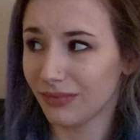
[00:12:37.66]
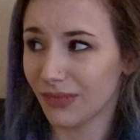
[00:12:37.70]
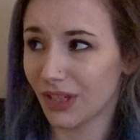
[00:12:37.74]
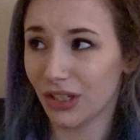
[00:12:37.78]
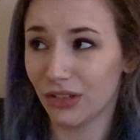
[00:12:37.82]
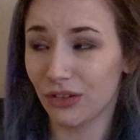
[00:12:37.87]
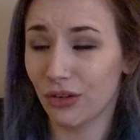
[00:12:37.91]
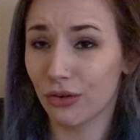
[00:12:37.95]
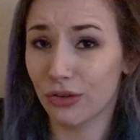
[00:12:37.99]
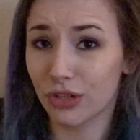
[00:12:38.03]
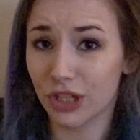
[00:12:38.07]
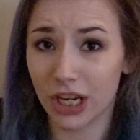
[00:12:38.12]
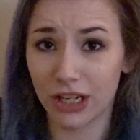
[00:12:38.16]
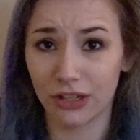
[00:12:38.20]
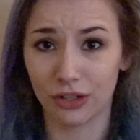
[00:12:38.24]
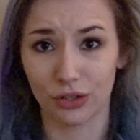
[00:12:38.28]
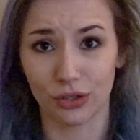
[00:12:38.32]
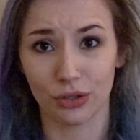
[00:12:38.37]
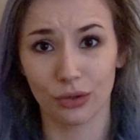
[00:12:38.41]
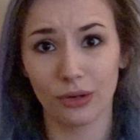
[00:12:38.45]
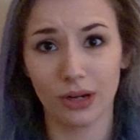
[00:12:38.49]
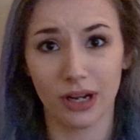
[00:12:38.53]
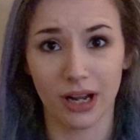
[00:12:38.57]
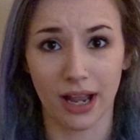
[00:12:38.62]
No shade to
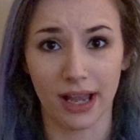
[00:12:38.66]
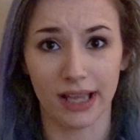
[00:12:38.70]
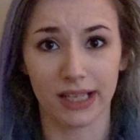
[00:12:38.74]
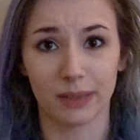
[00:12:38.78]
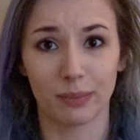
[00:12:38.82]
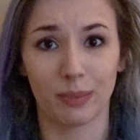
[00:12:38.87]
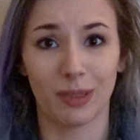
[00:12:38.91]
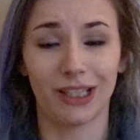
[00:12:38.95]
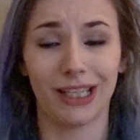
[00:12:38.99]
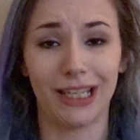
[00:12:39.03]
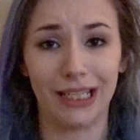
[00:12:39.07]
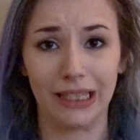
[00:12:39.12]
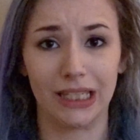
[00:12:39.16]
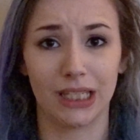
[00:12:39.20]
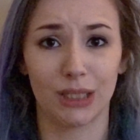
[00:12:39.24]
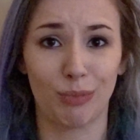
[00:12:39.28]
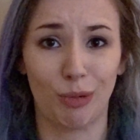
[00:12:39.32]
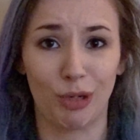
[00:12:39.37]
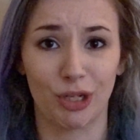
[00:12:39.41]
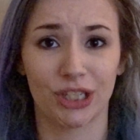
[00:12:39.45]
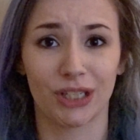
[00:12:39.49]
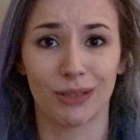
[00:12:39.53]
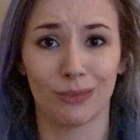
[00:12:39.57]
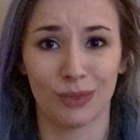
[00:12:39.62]
short guys, but like this
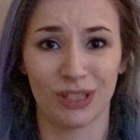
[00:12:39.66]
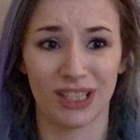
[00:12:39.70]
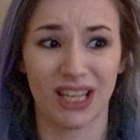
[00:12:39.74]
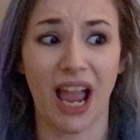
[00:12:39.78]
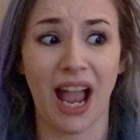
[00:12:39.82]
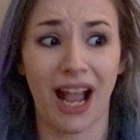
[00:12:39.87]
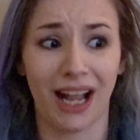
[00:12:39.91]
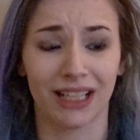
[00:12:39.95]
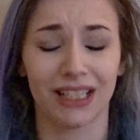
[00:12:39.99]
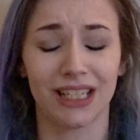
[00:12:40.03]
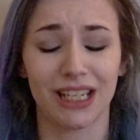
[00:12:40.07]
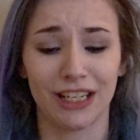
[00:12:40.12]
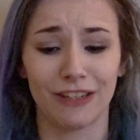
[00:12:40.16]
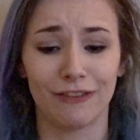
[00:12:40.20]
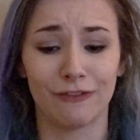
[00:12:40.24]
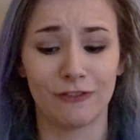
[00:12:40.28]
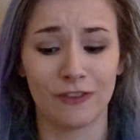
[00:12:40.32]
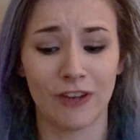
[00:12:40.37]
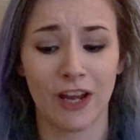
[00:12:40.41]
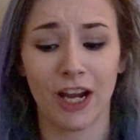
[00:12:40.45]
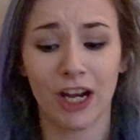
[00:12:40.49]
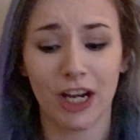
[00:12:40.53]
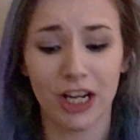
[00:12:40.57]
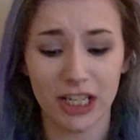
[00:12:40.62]
person was acting
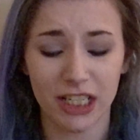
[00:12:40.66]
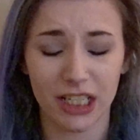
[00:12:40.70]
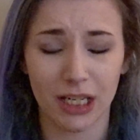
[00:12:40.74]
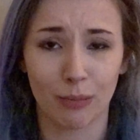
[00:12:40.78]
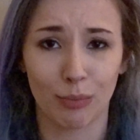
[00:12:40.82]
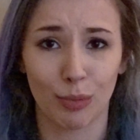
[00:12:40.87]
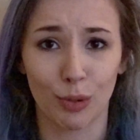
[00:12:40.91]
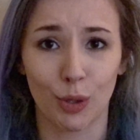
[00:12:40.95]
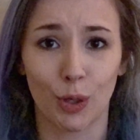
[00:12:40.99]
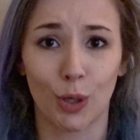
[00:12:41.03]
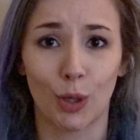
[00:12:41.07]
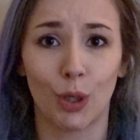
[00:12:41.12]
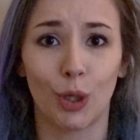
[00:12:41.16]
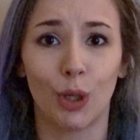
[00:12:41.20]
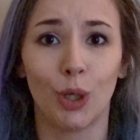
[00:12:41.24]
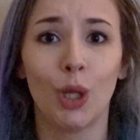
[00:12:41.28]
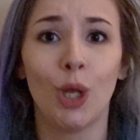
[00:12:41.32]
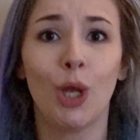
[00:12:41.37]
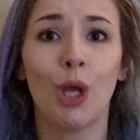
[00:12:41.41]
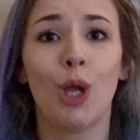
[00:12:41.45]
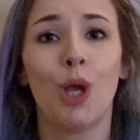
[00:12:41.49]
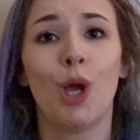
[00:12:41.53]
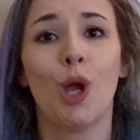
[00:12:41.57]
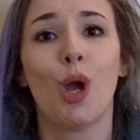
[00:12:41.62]
very typical
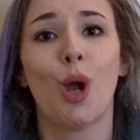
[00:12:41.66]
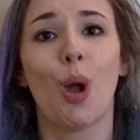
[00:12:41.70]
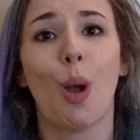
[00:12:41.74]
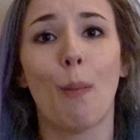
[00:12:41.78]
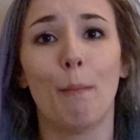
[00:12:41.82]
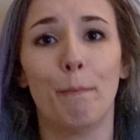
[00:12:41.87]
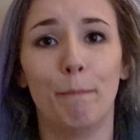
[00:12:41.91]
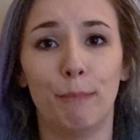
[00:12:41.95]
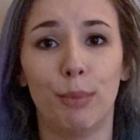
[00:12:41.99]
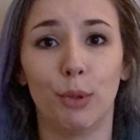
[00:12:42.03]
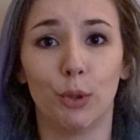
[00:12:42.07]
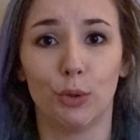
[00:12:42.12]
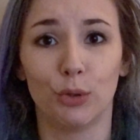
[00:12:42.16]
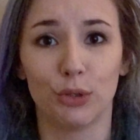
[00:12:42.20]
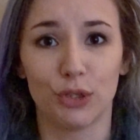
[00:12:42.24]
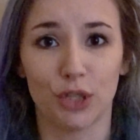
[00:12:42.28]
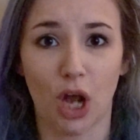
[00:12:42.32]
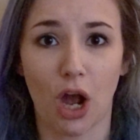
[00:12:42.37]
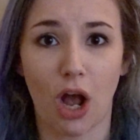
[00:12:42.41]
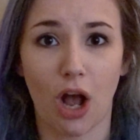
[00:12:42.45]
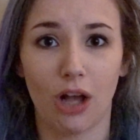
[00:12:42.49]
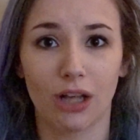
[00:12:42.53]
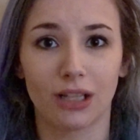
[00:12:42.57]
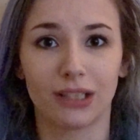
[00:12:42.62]

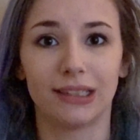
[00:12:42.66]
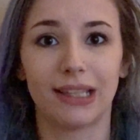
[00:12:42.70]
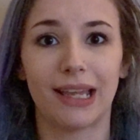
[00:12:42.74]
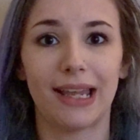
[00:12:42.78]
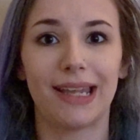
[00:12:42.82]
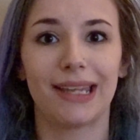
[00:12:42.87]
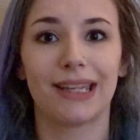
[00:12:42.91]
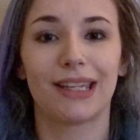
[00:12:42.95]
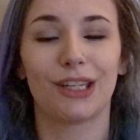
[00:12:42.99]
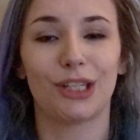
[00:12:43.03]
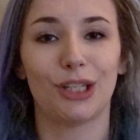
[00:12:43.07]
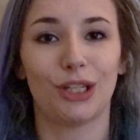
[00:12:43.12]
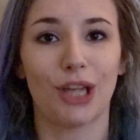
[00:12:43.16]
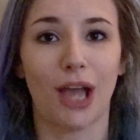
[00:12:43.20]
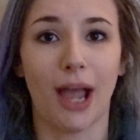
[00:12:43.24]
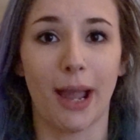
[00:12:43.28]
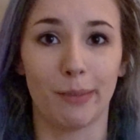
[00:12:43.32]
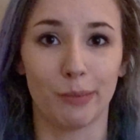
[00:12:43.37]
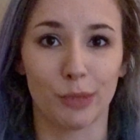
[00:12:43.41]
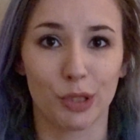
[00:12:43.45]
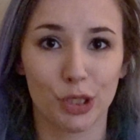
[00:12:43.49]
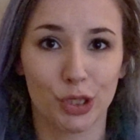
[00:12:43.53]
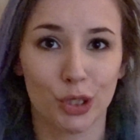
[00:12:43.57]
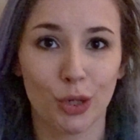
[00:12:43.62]
bulldog. Like,
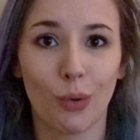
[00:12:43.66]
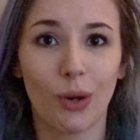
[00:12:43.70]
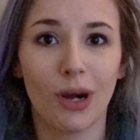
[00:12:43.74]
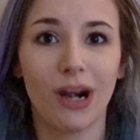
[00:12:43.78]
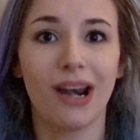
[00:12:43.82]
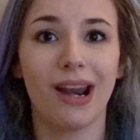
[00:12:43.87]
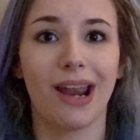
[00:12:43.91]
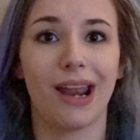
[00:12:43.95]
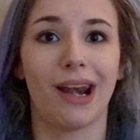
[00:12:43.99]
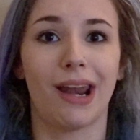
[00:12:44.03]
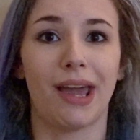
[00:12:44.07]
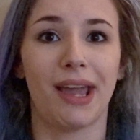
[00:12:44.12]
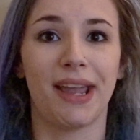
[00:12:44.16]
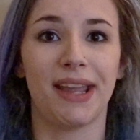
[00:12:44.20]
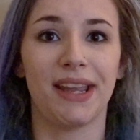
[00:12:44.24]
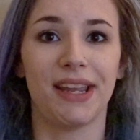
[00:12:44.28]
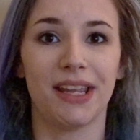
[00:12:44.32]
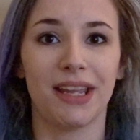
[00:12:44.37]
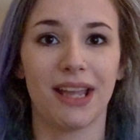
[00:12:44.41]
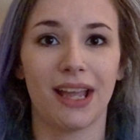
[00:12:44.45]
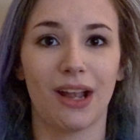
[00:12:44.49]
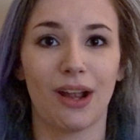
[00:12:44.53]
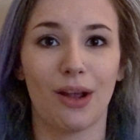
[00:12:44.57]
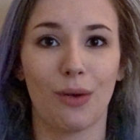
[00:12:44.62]
I'm short and
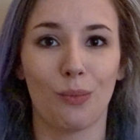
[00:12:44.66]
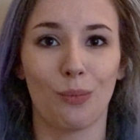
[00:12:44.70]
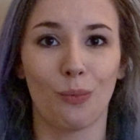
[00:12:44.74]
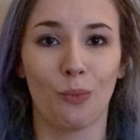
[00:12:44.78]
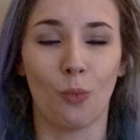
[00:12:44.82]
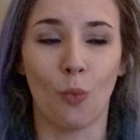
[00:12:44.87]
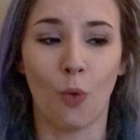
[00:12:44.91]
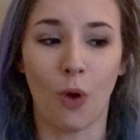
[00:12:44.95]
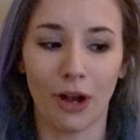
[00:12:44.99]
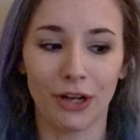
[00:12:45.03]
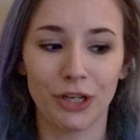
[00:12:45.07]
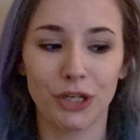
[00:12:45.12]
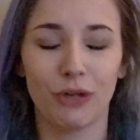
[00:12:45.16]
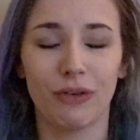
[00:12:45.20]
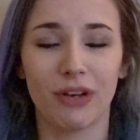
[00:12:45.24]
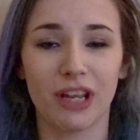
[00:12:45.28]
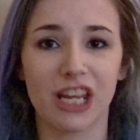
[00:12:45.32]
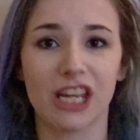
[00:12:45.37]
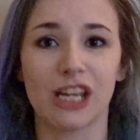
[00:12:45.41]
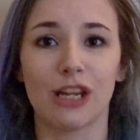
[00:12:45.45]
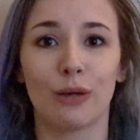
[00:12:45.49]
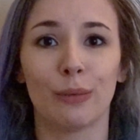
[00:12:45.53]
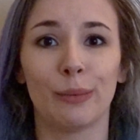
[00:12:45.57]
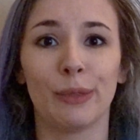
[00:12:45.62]
I want you to
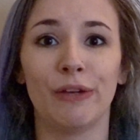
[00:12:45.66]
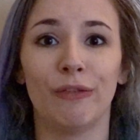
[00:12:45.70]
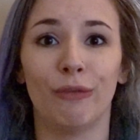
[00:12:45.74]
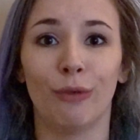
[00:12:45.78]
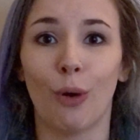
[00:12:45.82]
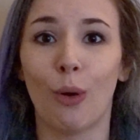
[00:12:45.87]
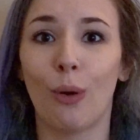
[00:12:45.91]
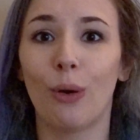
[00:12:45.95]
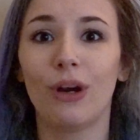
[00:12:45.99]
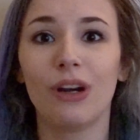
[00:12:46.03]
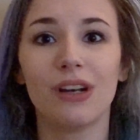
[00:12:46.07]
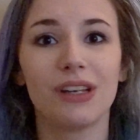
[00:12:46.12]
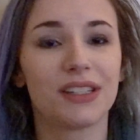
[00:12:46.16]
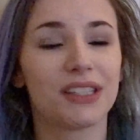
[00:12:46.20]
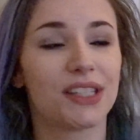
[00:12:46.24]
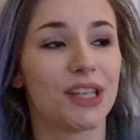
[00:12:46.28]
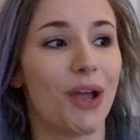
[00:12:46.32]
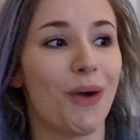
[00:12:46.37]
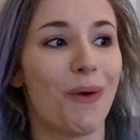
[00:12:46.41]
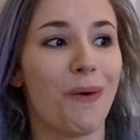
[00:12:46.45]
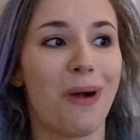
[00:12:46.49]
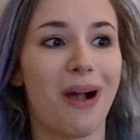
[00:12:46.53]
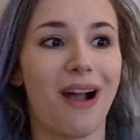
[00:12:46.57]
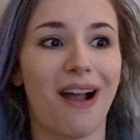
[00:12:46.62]
hear me roar,
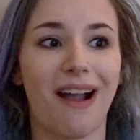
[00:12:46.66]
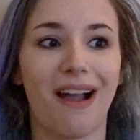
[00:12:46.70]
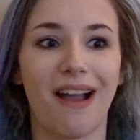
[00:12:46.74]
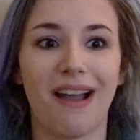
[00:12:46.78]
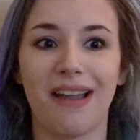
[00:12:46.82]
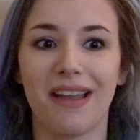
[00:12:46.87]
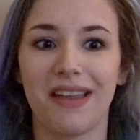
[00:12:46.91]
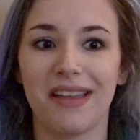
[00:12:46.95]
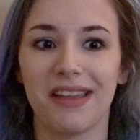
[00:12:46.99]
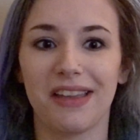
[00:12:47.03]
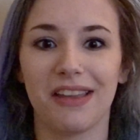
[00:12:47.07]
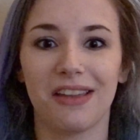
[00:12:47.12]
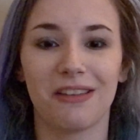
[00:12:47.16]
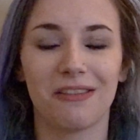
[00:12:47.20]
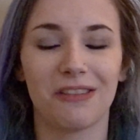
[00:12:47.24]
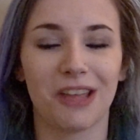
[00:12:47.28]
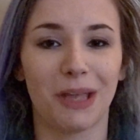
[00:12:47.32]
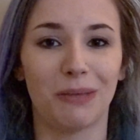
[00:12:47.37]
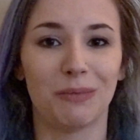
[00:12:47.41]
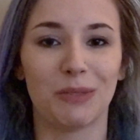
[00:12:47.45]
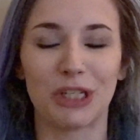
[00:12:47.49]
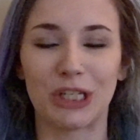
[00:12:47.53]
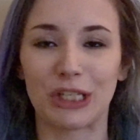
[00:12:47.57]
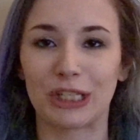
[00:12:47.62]
so I
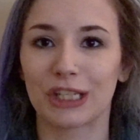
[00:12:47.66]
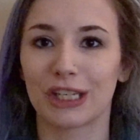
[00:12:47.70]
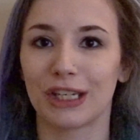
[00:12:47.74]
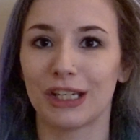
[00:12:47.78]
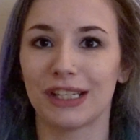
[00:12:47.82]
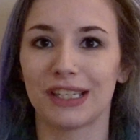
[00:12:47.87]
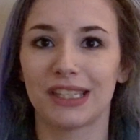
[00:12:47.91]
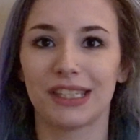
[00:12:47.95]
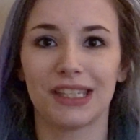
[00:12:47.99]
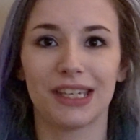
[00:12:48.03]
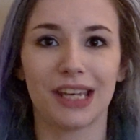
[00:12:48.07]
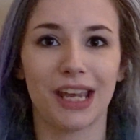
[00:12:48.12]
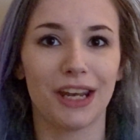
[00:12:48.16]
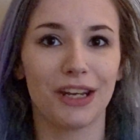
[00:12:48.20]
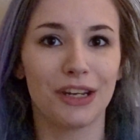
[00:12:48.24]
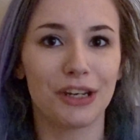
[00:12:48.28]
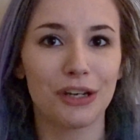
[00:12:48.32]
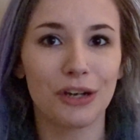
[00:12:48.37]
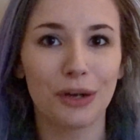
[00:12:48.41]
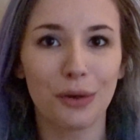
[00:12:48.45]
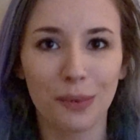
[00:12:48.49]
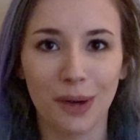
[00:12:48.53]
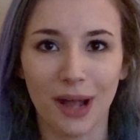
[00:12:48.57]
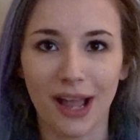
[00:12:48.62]
am just gonna stand
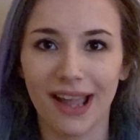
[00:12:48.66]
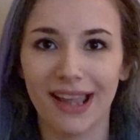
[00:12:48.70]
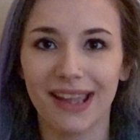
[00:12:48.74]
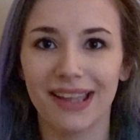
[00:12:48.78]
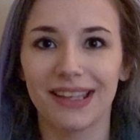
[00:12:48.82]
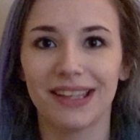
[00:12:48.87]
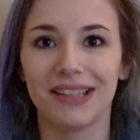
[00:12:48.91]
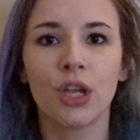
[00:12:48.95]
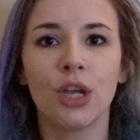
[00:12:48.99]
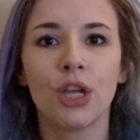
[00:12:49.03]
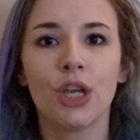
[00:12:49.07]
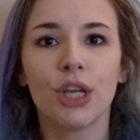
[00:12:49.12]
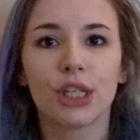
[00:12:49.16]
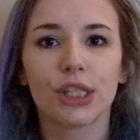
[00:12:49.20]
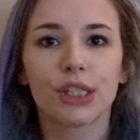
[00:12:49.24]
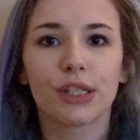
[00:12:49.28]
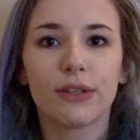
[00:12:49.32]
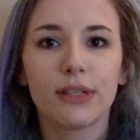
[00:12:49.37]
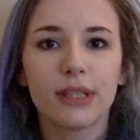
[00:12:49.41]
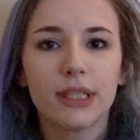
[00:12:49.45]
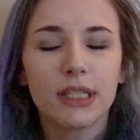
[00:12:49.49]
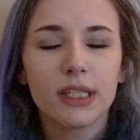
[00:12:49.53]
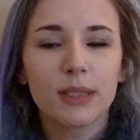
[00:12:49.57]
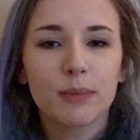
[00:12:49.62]
in your way. And
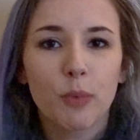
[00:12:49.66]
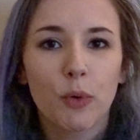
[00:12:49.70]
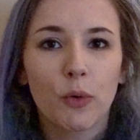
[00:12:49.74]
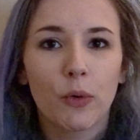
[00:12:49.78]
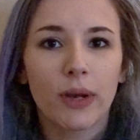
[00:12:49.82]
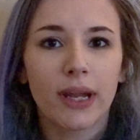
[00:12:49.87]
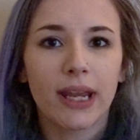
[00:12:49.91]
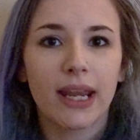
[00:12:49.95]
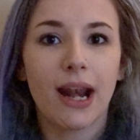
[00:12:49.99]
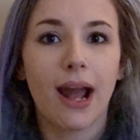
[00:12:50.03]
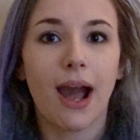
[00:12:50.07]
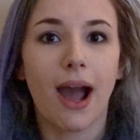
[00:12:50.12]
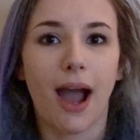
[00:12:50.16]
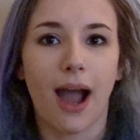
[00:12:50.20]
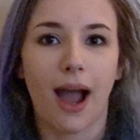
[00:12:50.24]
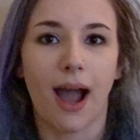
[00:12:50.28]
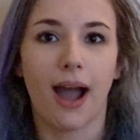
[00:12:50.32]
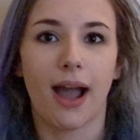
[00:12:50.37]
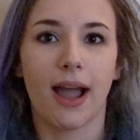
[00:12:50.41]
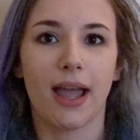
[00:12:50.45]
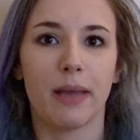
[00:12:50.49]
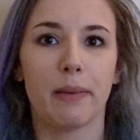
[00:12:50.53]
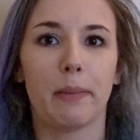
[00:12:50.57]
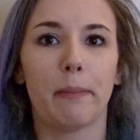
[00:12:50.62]
so at this point,
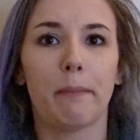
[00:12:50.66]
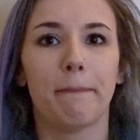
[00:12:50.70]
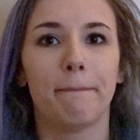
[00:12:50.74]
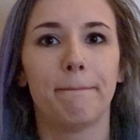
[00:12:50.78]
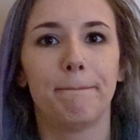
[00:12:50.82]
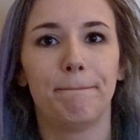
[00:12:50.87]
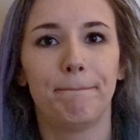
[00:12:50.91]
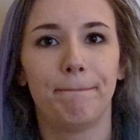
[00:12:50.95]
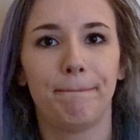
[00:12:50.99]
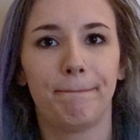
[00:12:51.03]
I'm